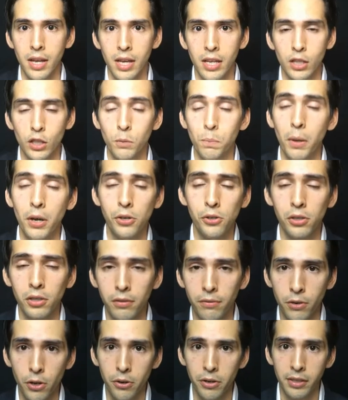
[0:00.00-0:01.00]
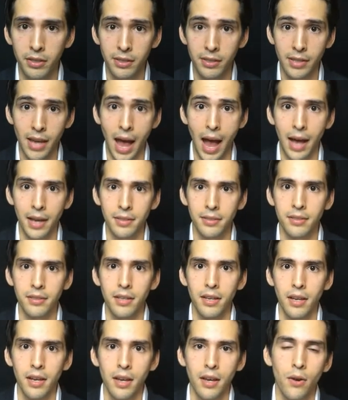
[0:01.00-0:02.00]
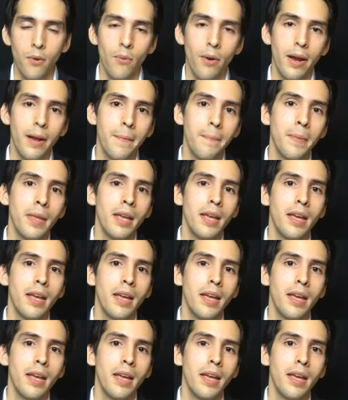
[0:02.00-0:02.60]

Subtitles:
especially if you're in SaaS, right?